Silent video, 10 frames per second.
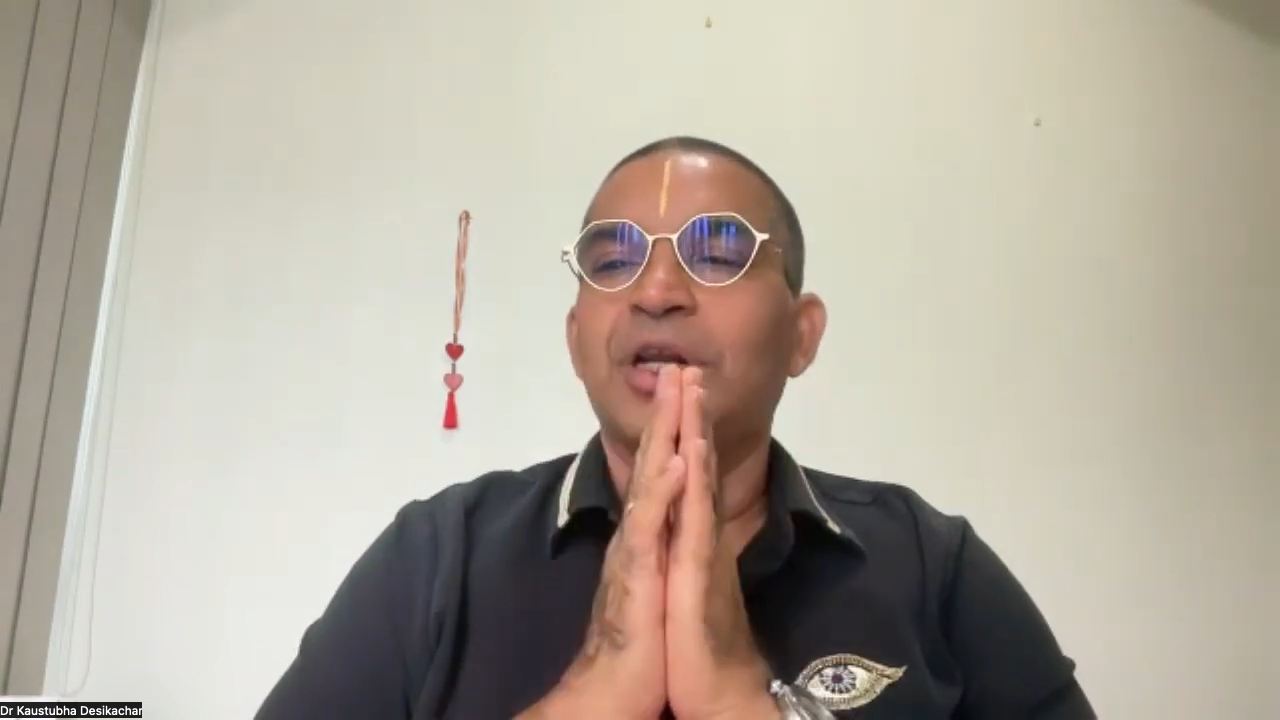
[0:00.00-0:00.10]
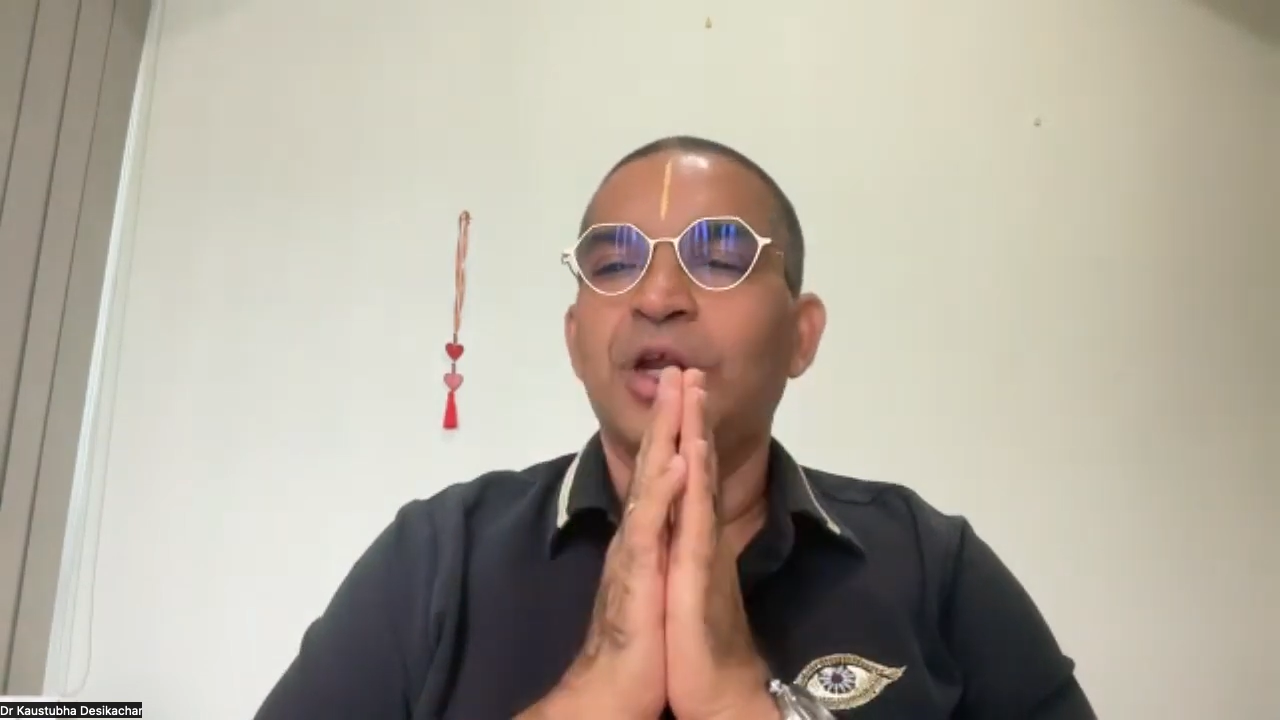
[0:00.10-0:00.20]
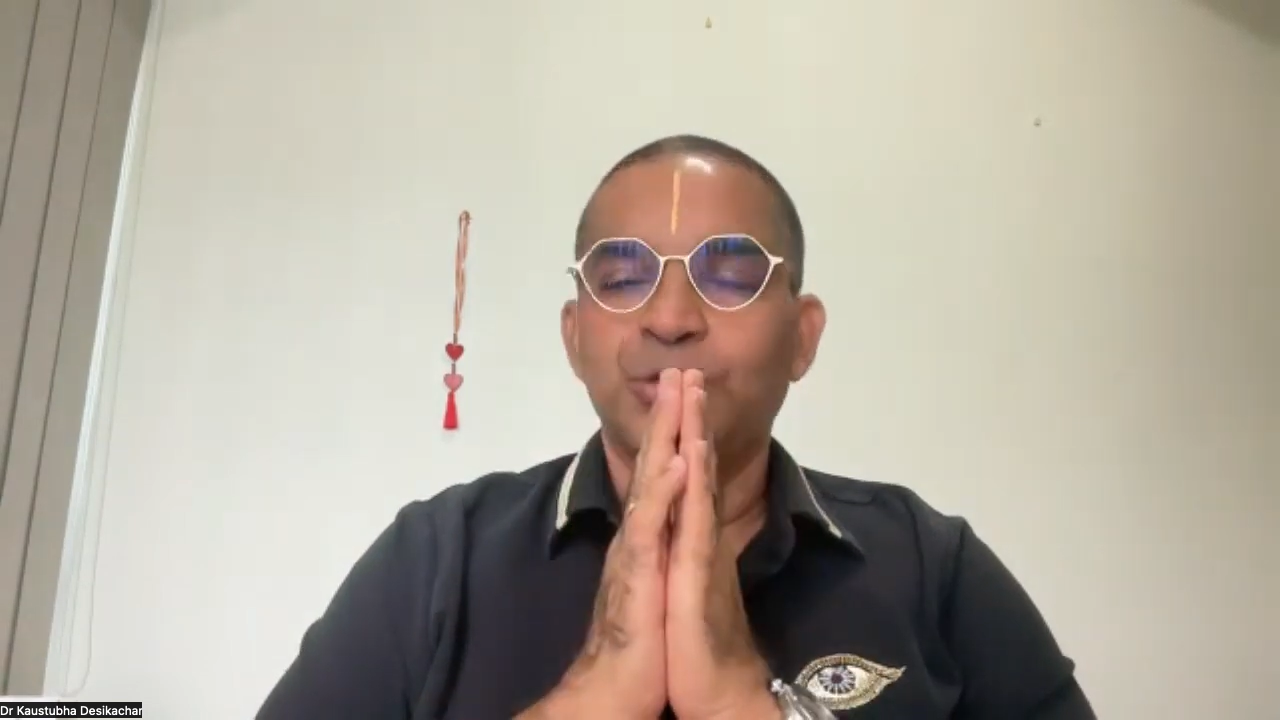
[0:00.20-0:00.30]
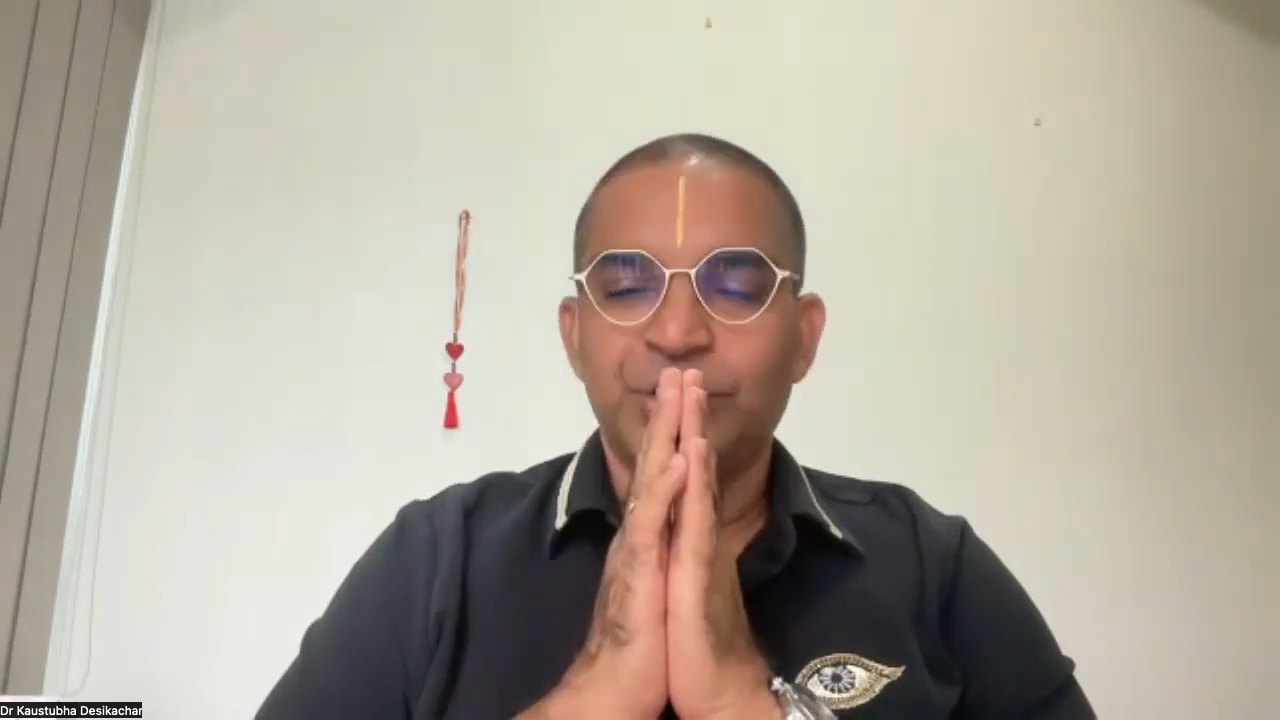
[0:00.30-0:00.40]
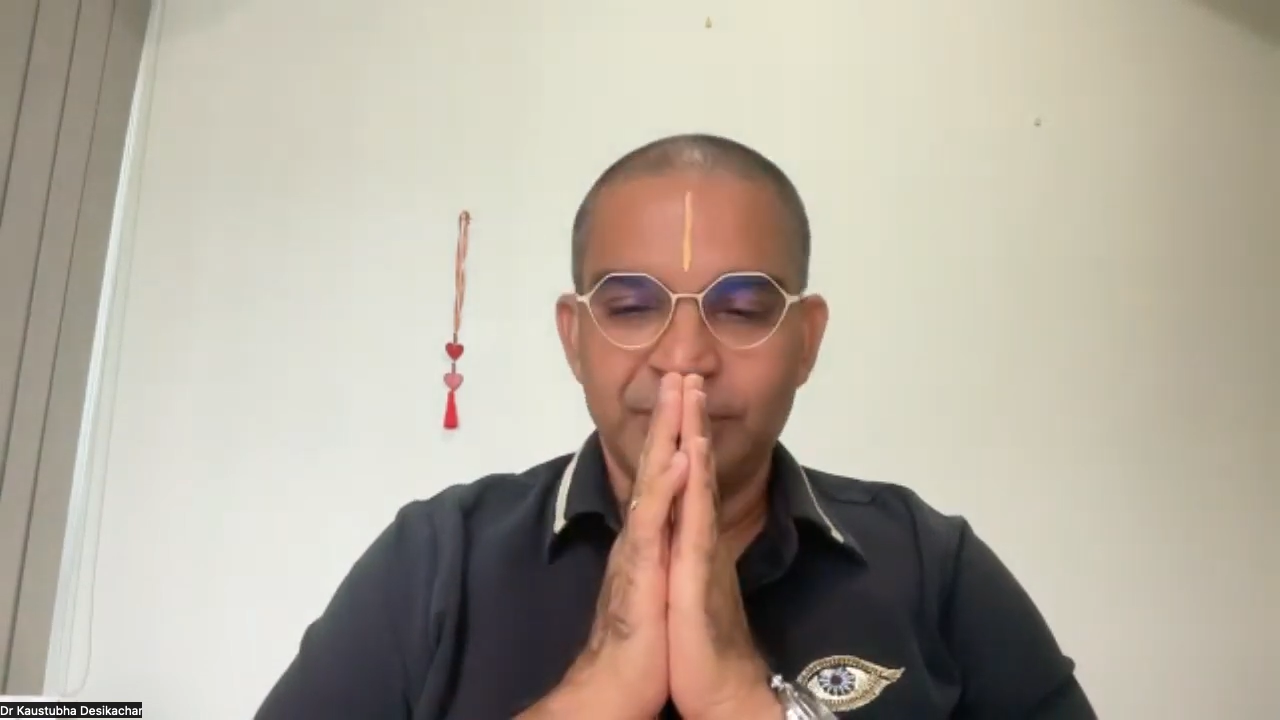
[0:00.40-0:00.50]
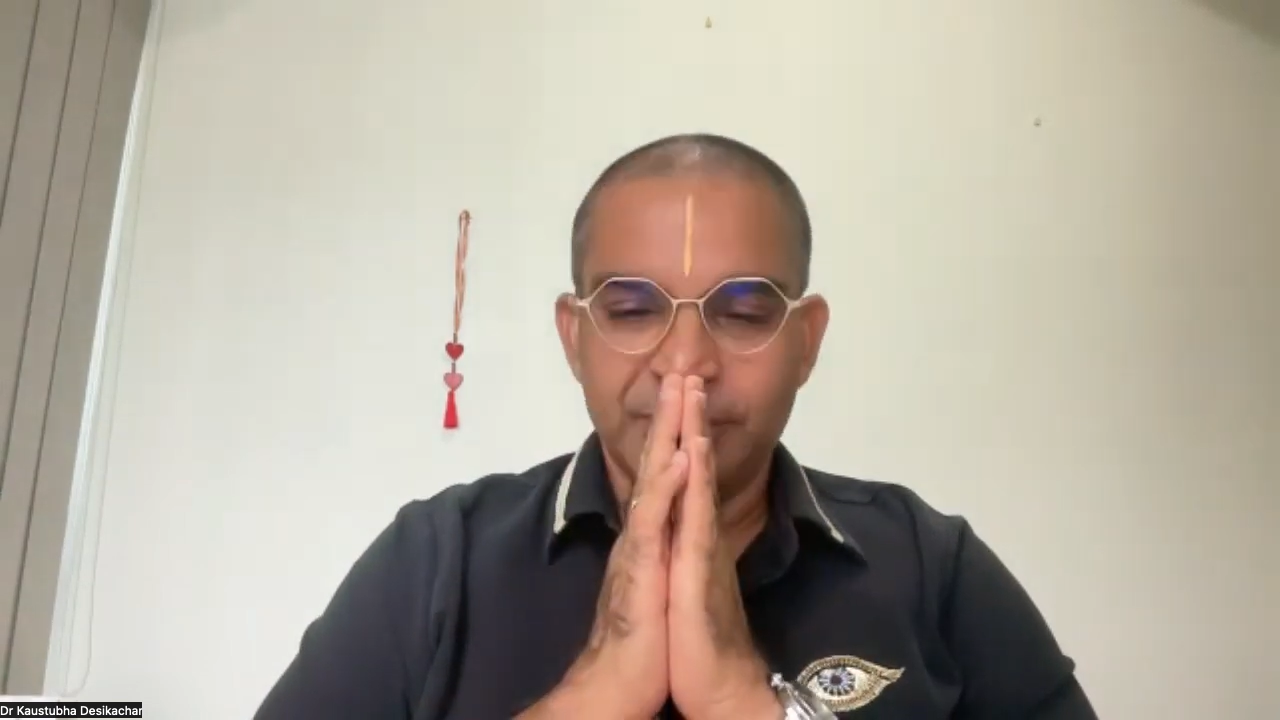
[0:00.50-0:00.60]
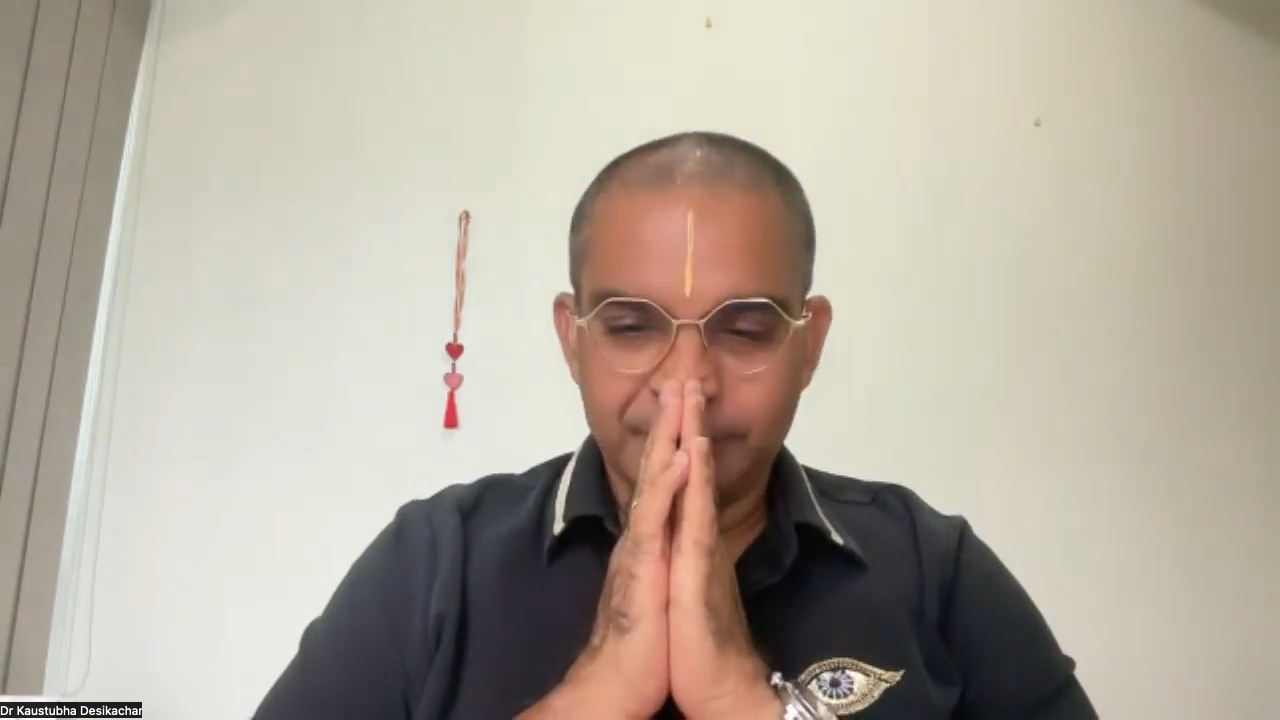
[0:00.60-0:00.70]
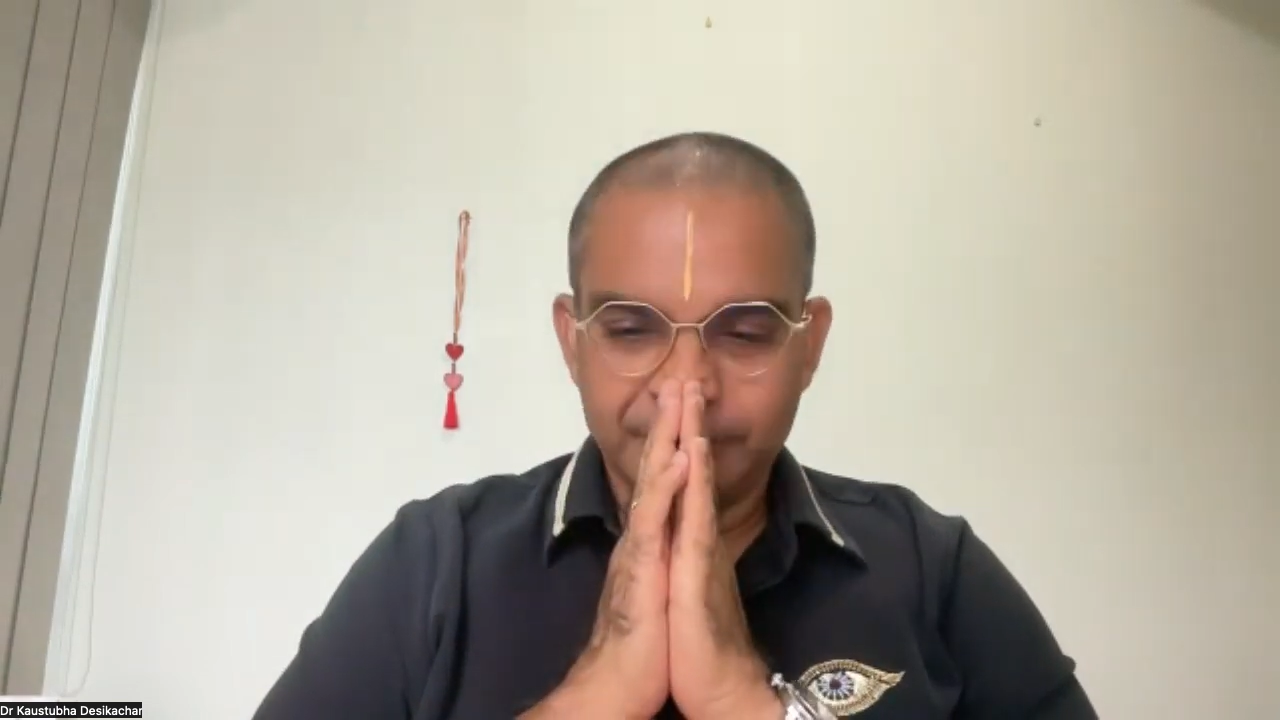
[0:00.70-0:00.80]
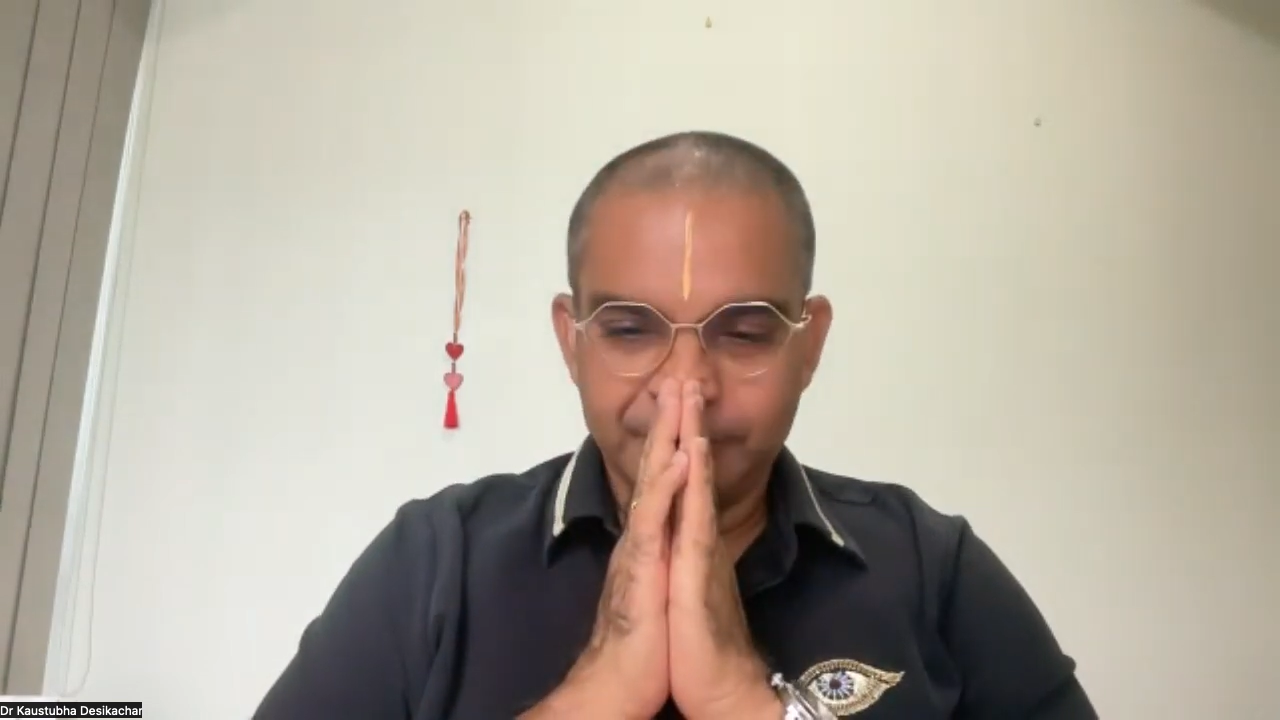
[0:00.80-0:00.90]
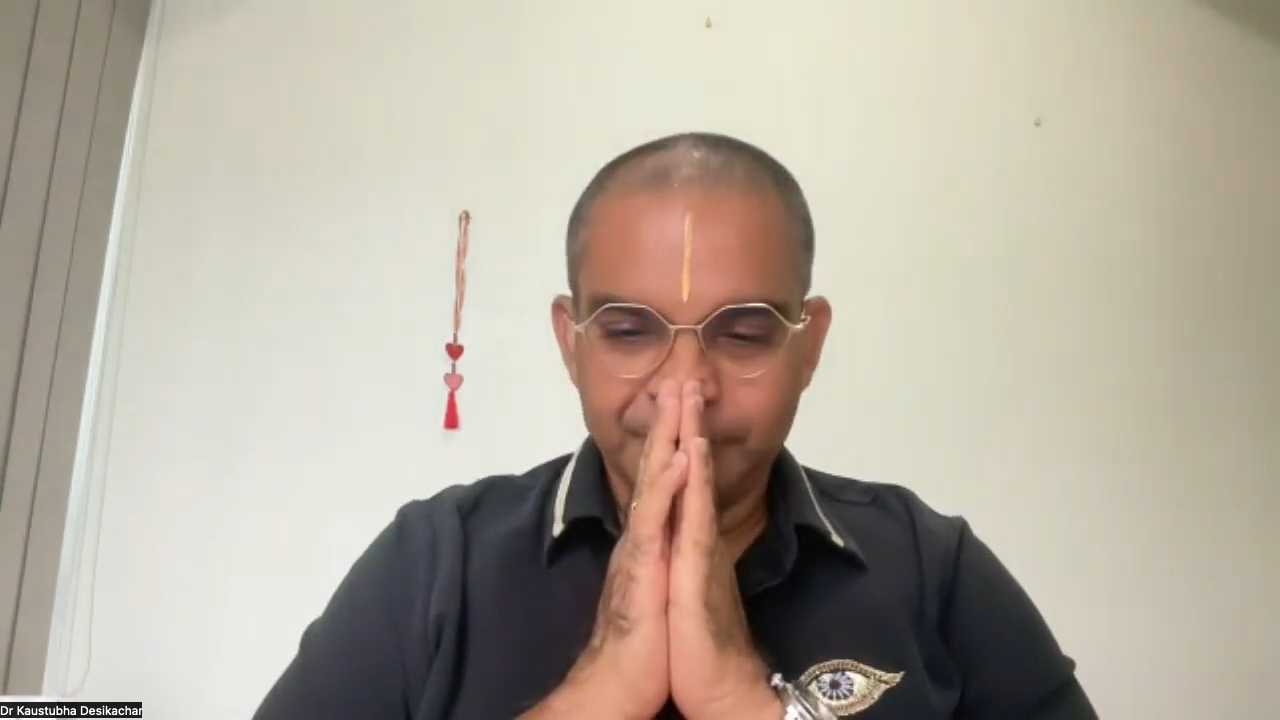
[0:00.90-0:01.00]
close.